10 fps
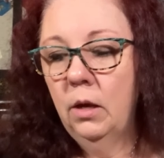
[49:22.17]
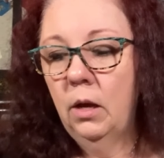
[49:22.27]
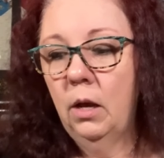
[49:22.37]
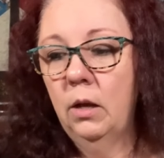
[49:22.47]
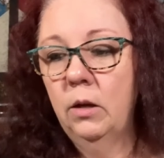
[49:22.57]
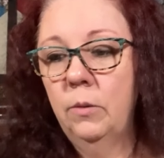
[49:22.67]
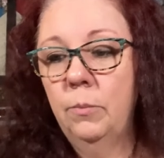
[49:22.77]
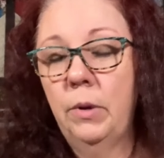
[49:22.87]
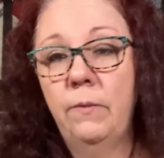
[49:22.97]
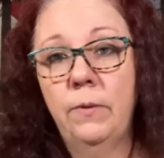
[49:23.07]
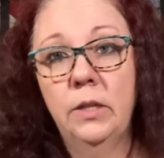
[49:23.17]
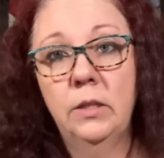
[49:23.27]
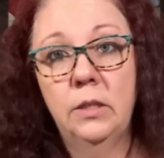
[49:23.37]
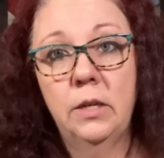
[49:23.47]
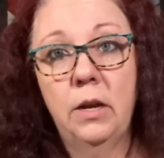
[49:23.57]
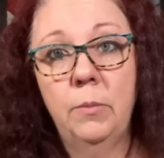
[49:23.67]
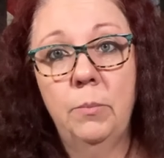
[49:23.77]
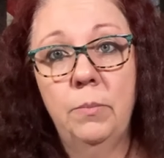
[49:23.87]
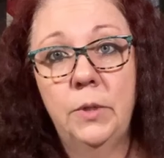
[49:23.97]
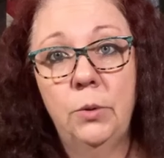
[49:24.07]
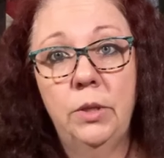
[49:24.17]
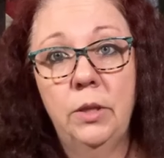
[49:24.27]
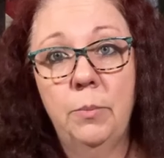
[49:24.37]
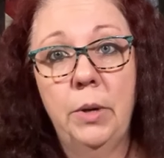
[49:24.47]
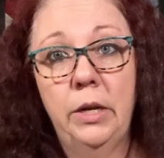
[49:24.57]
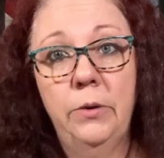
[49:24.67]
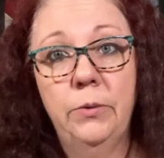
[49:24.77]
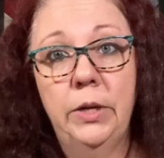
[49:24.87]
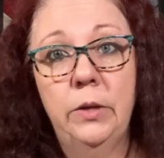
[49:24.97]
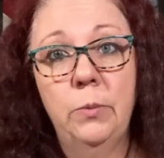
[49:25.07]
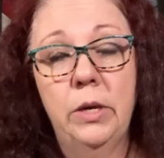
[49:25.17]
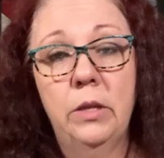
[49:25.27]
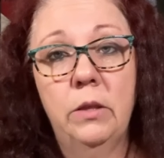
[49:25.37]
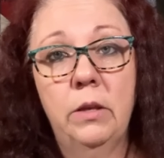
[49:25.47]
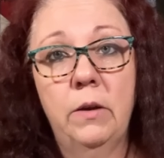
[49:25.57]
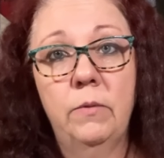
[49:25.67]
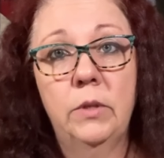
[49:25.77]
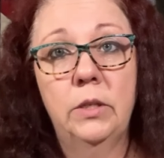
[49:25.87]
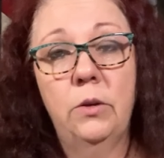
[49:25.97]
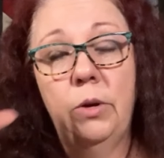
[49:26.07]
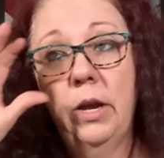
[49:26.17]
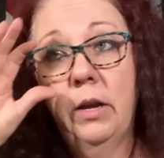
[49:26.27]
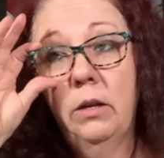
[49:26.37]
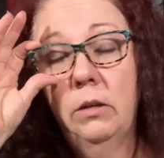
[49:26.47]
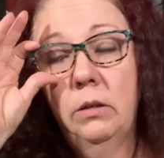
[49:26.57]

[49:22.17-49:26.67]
uh, my friends that I am doing the buddy read with of the Zodiac